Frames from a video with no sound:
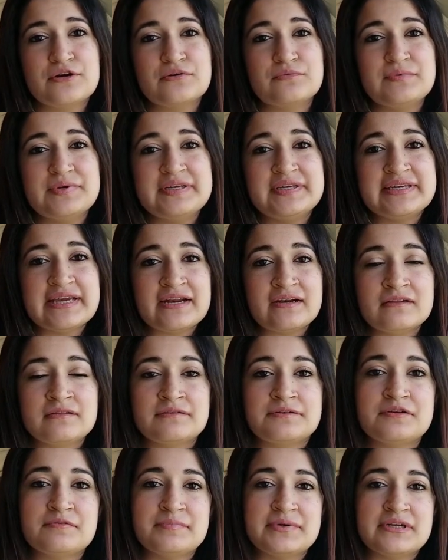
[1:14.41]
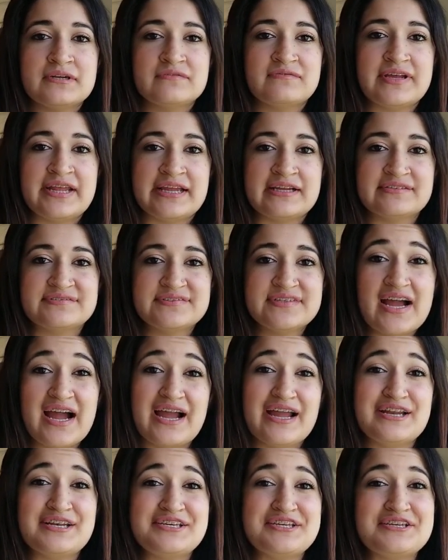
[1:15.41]
we get a little bit of
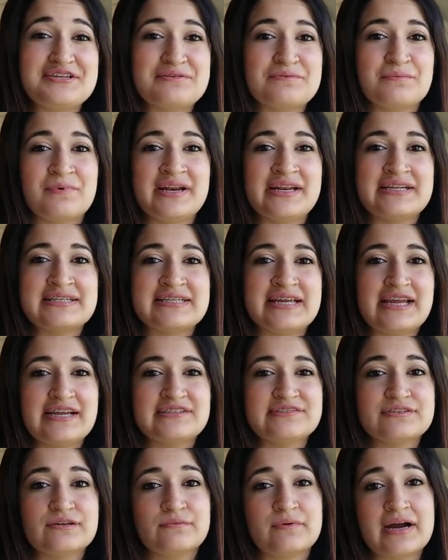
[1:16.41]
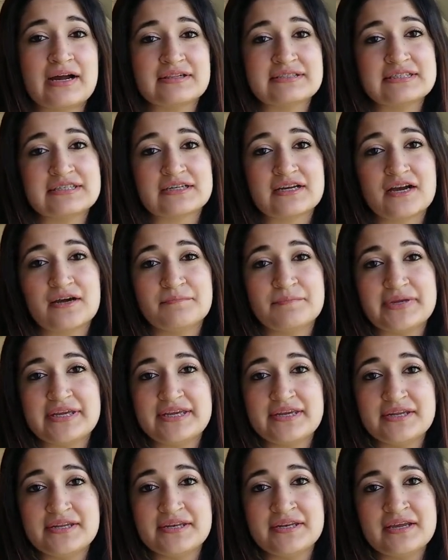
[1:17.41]
anxiety when it takes a while to come
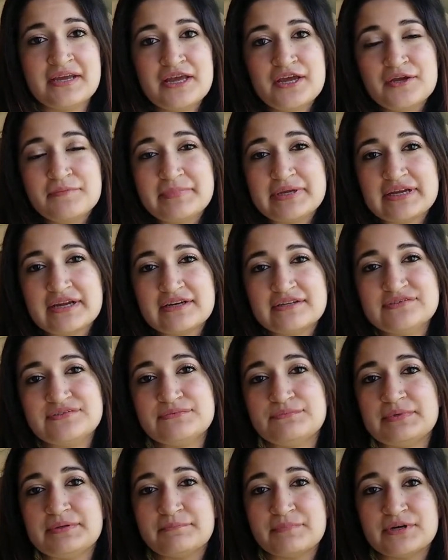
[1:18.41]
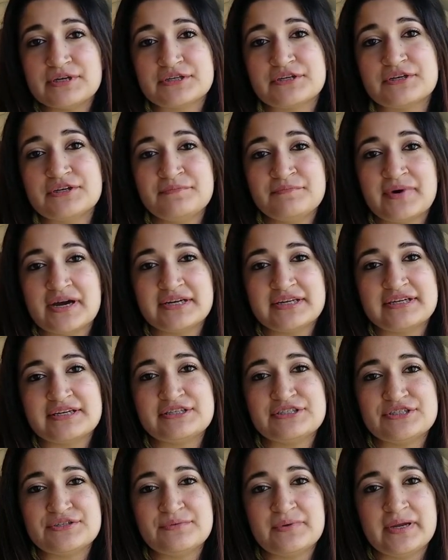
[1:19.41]
in, because we put good money
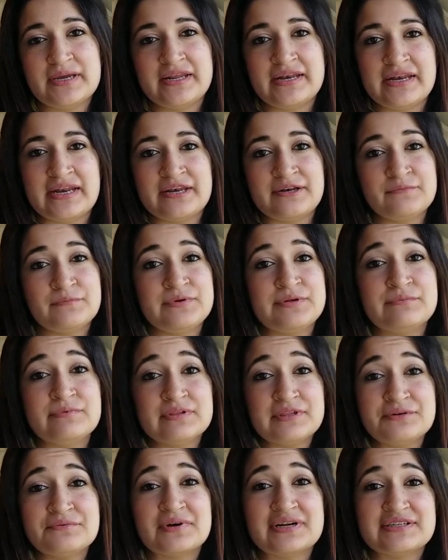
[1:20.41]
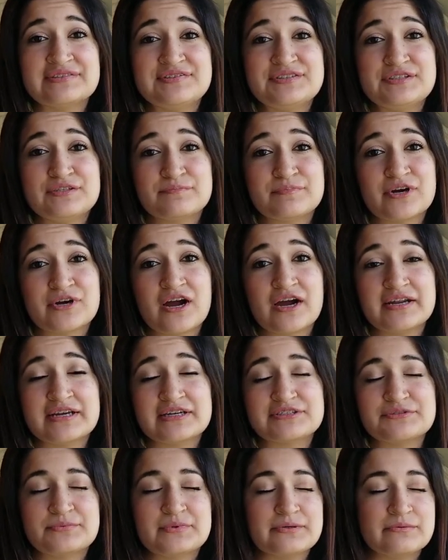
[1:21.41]
into it and we really want to see the
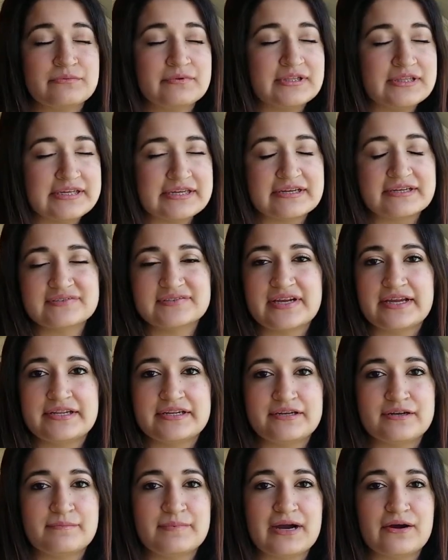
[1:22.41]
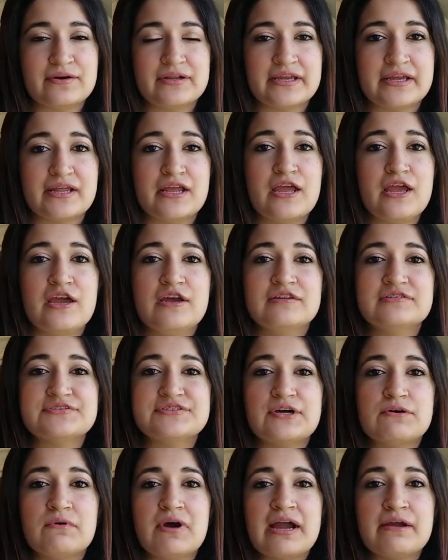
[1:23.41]
product. We're really excited about it.
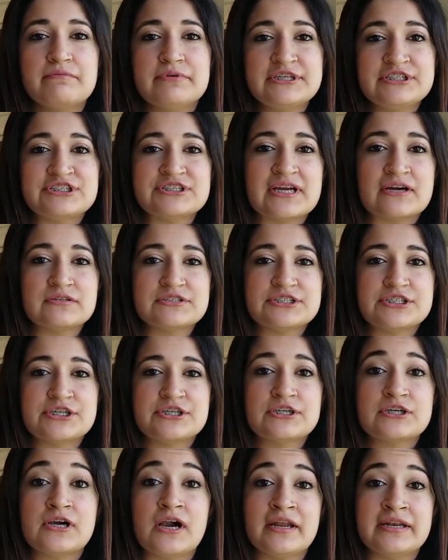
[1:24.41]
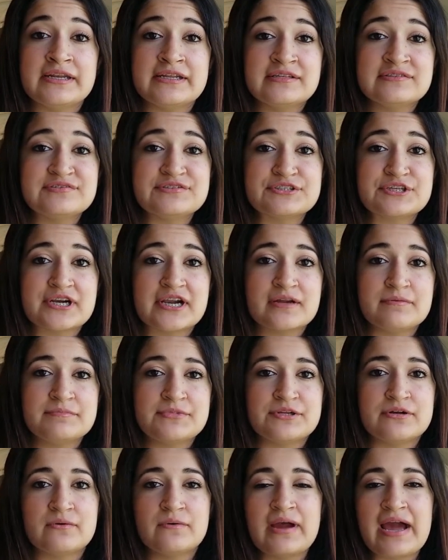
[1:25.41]
So I reached out to her on
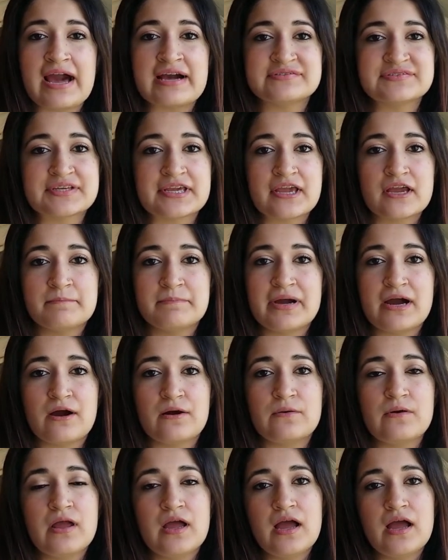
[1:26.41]
Instagram, asking about